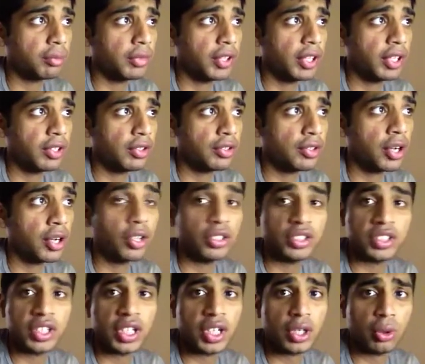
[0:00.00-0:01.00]
in
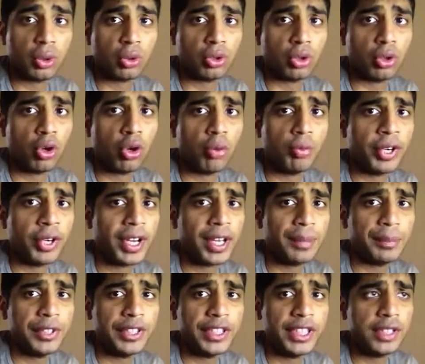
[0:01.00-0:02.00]
Tulsa, Oklahoma, I
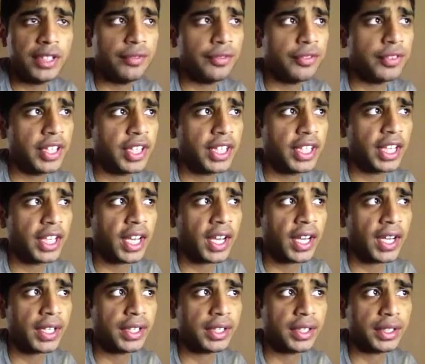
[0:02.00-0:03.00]
believe, they
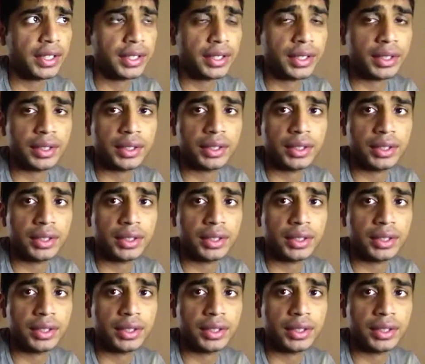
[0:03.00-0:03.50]
had a